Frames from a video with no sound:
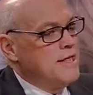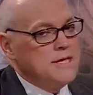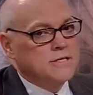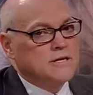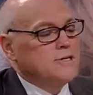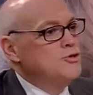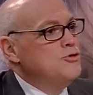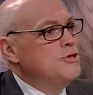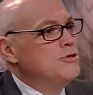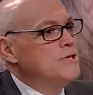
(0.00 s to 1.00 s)
I think it's like 2
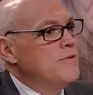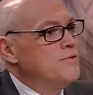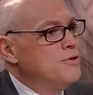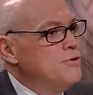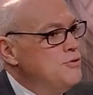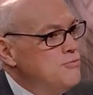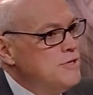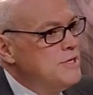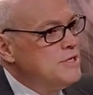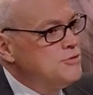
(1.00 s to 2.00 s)
years after the new
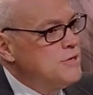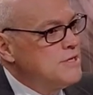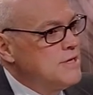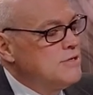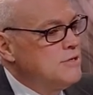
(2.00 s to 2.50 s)
redistricting.